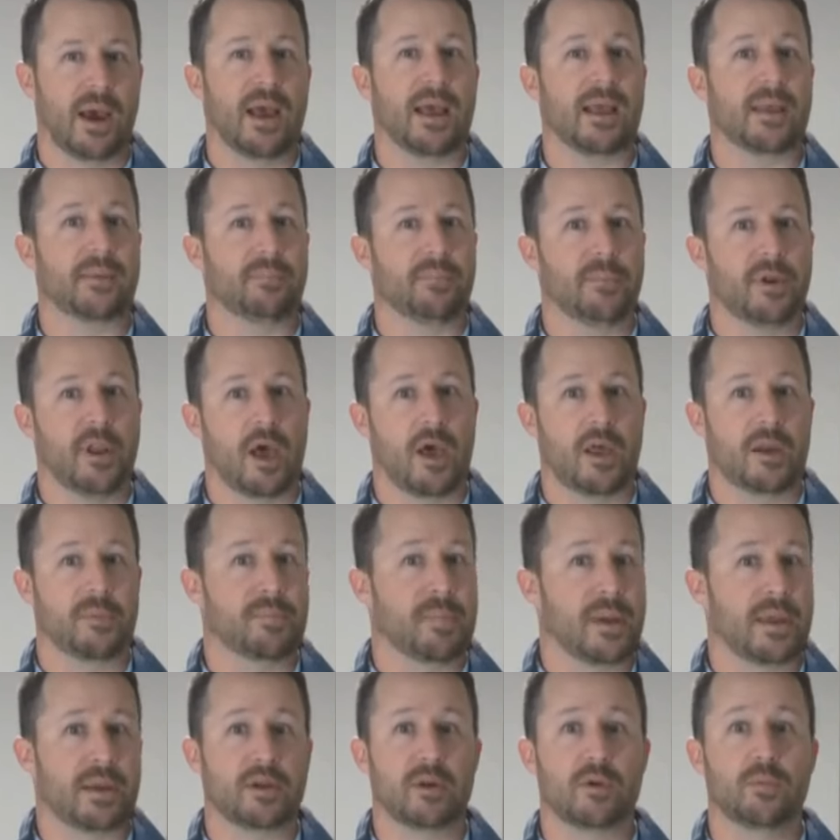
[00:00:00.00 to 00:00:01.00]
I am not a
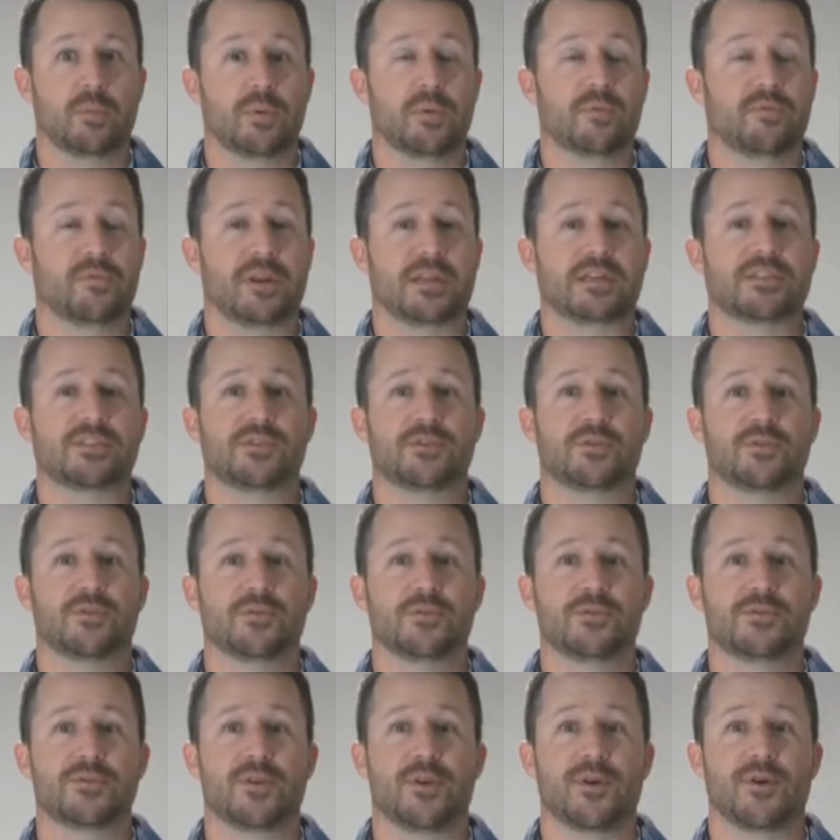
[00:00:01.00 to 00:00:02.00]
medical professional,
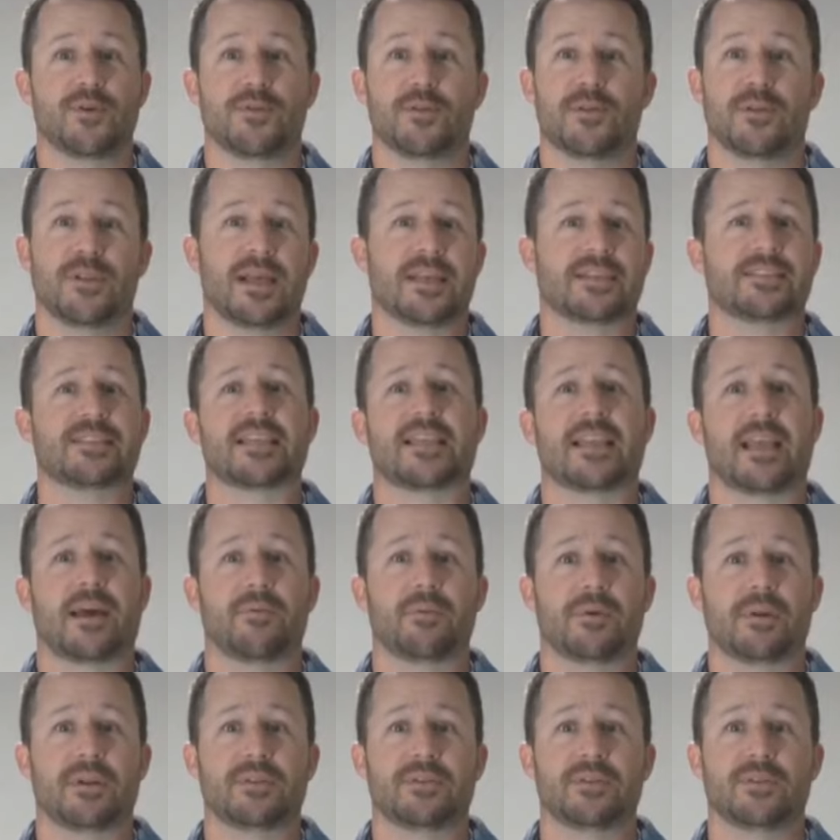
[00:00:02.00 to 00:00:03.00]
so the last thing I
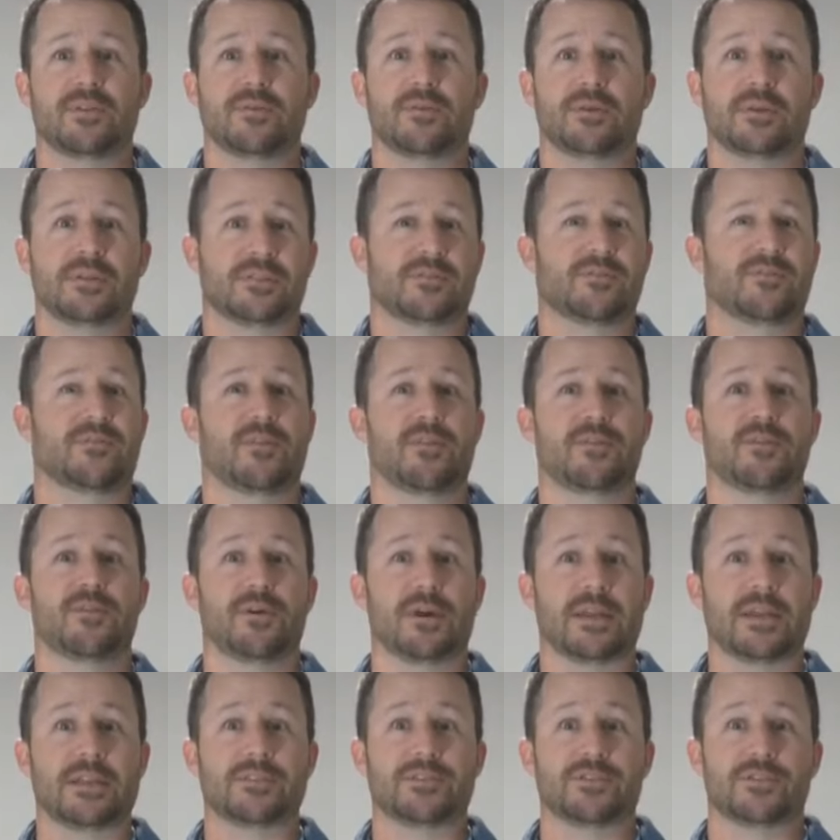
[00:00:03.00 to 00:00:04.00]
want to do is further
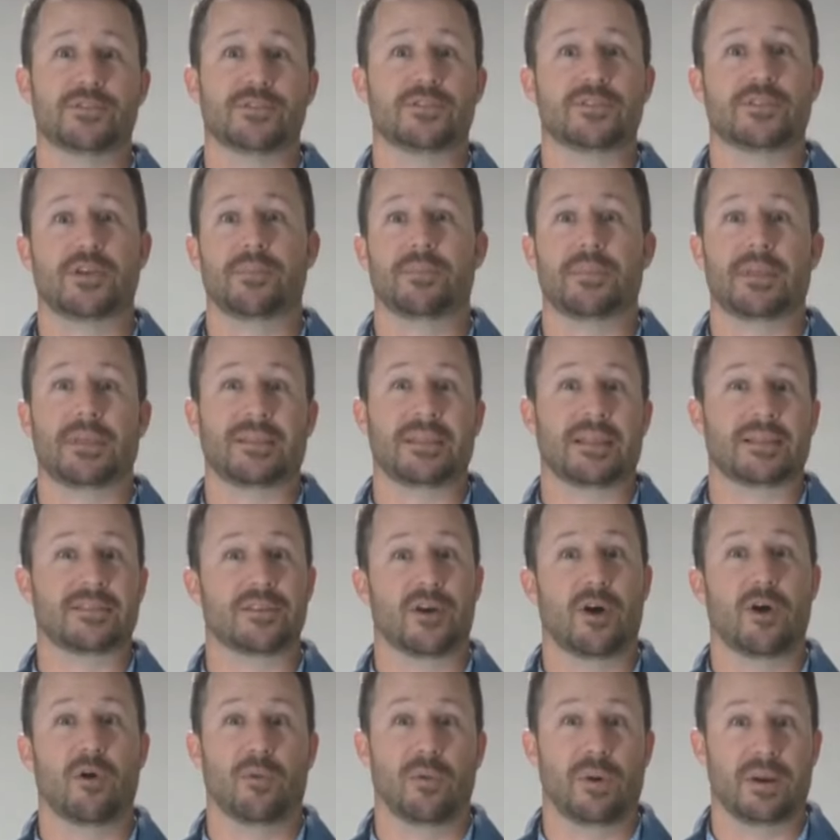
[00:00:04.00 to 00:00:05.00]
injure something that's
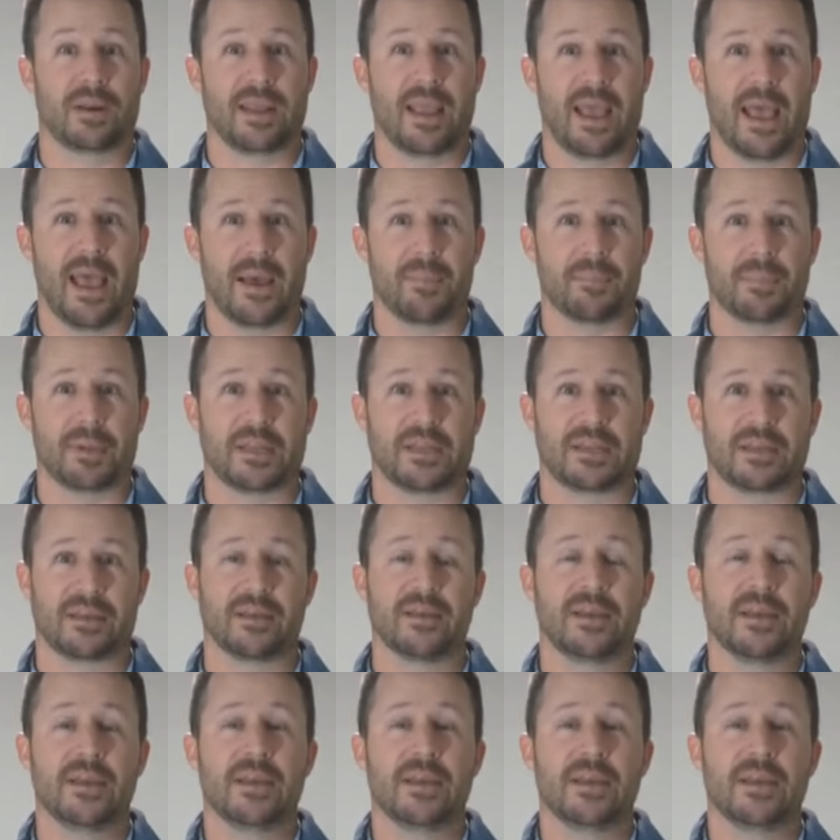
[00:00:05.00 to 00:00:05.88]
already happening.